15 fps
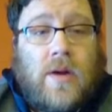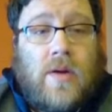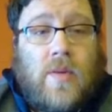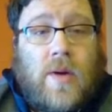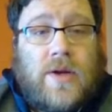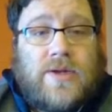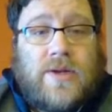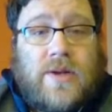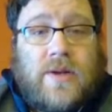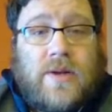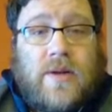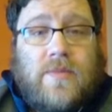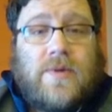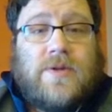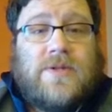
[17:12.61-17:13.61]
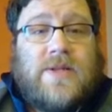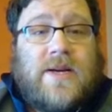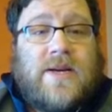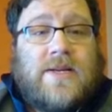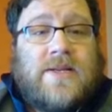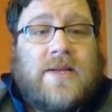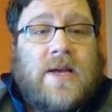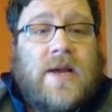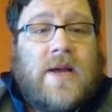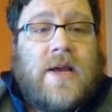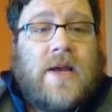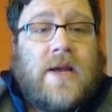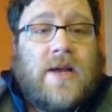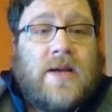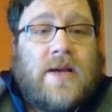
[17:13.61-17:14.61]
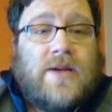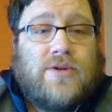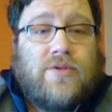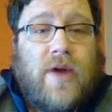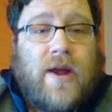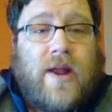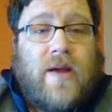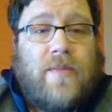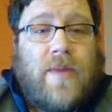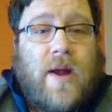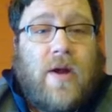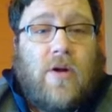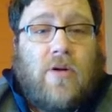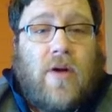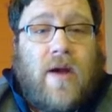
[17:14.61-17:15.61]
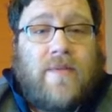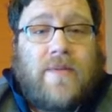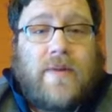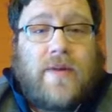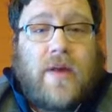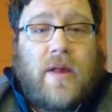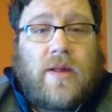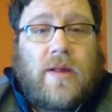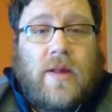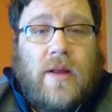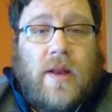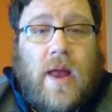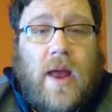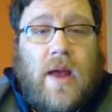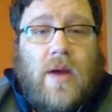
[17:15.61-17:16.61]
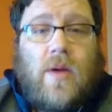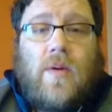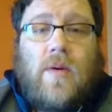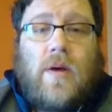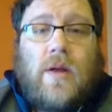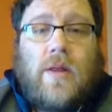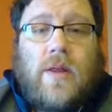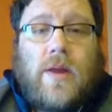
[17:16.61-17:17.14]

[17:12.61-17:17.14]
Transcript: Question number 6 is write a paragraph discussing how